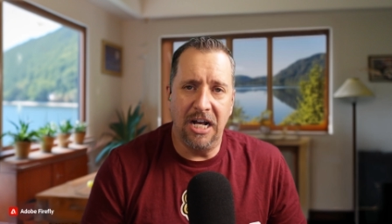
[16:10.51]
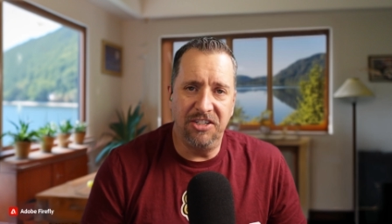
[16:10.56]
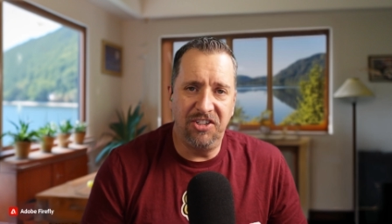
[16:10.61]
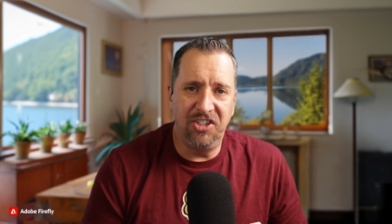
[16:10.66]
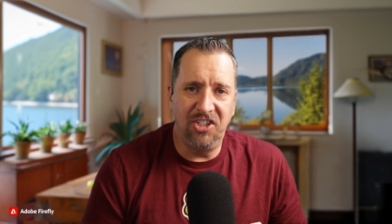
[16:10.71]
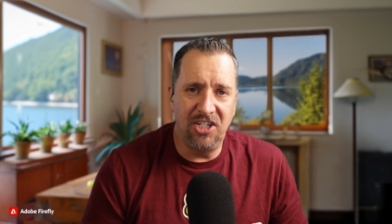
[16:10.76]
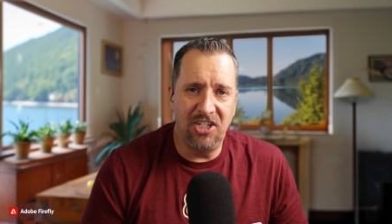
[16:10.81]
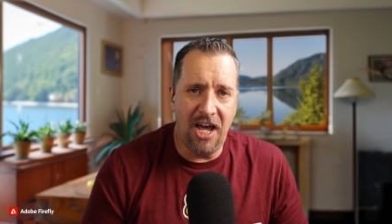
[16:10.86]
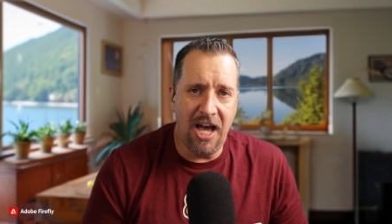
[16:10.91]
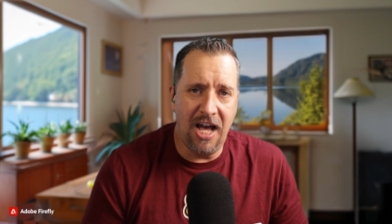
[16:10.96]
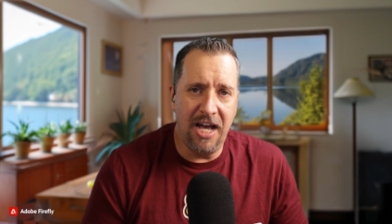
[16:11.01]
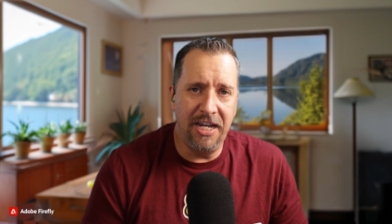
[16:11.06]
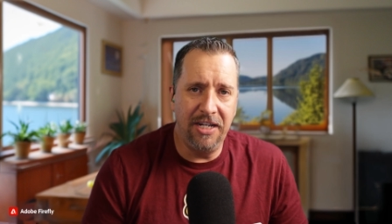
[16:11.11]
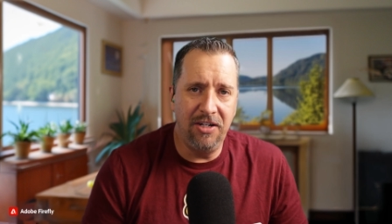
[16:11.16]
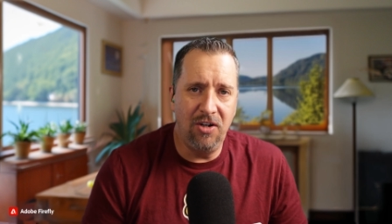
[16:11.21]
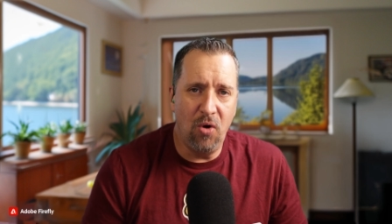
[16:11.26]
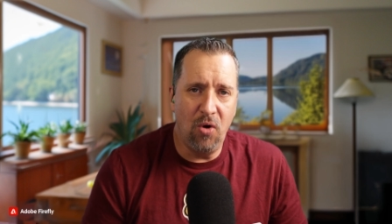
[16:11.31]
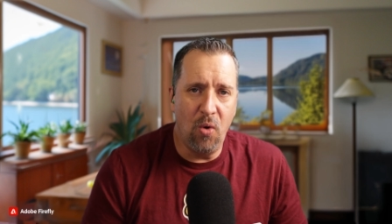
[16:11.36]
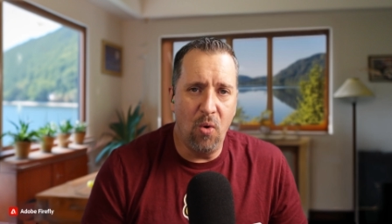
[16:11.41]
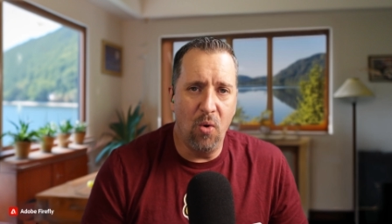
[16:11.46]
a
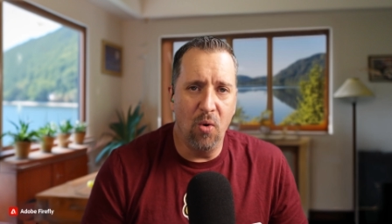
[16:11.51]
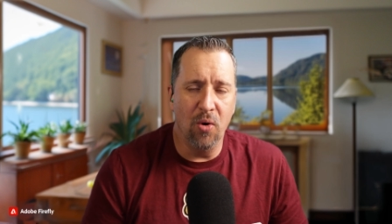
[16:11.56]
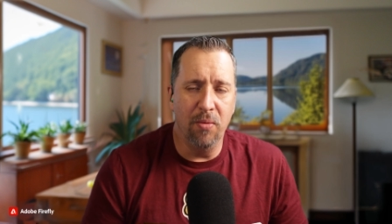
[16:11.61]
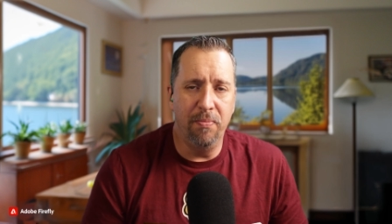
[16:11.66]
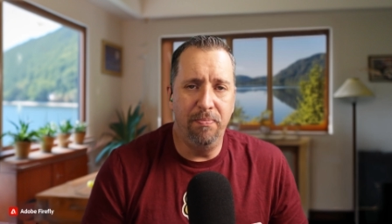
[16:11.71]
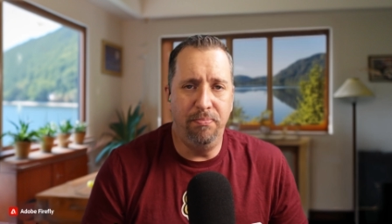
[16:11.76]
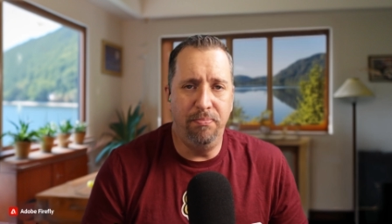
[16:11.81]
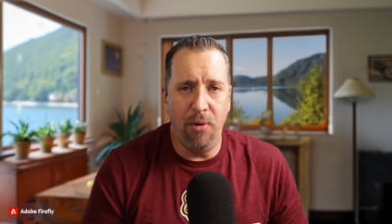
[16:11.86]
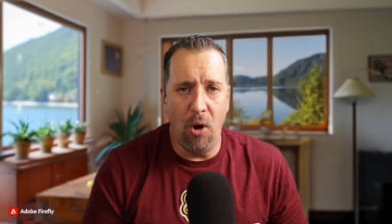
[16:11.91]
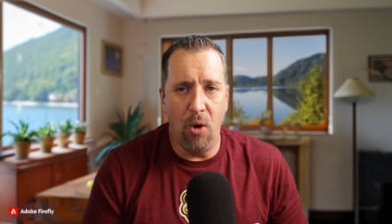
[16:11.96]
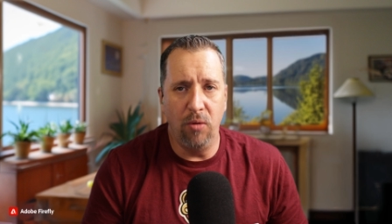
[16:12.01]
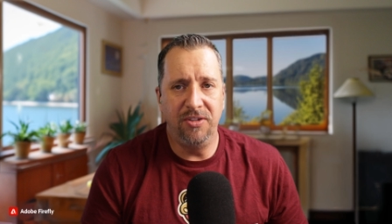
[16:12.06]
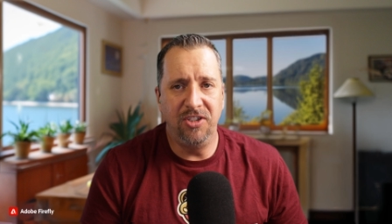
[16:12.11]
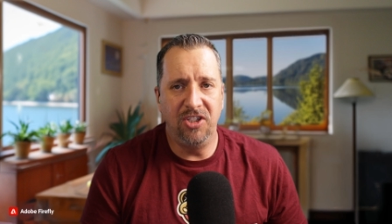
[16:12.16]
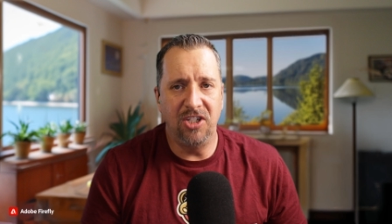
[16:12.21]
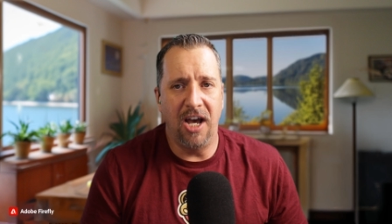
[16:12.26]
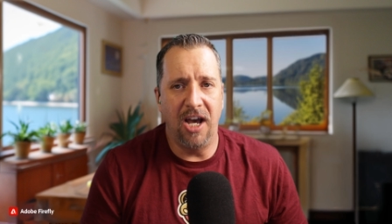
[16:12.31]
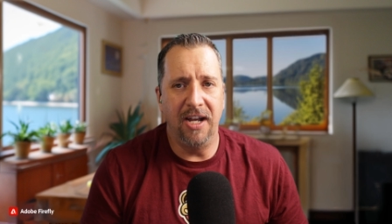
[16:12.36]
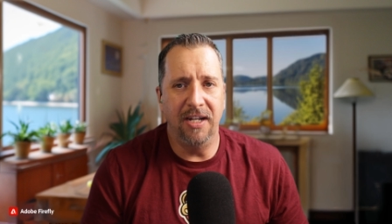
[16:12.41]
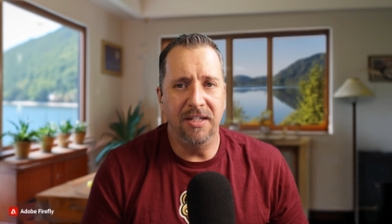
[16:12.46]
side or both
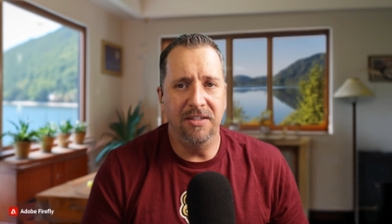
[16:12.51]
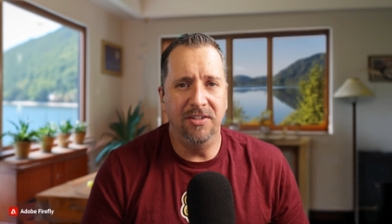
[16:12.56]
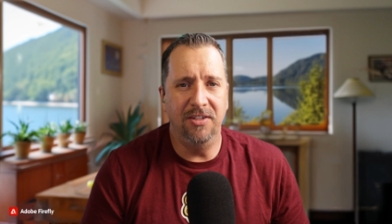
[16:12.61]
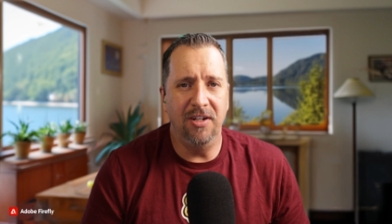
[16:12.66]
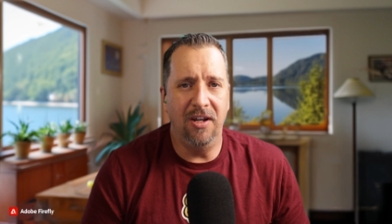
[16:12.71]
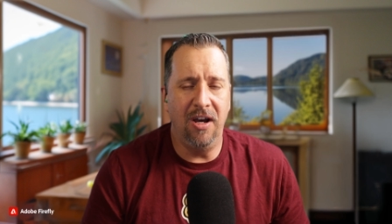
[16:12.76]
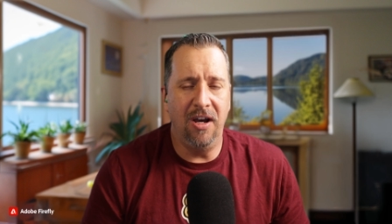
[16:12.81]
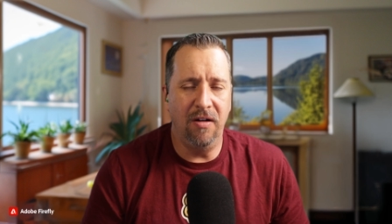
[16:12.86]
sides